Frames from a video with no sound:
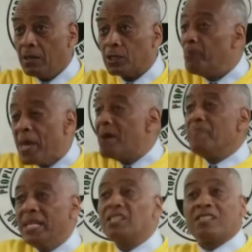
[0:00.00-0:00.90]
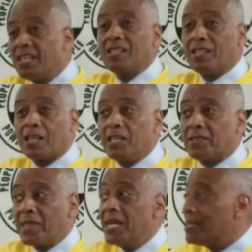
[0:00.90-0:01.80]
To be a minister is a
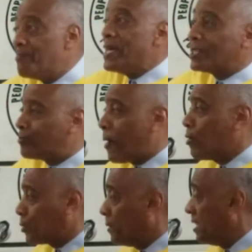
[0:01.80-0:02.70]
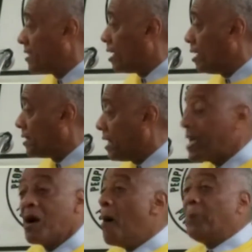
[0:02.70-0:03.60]
good thing, to be a spokesman is a good thing,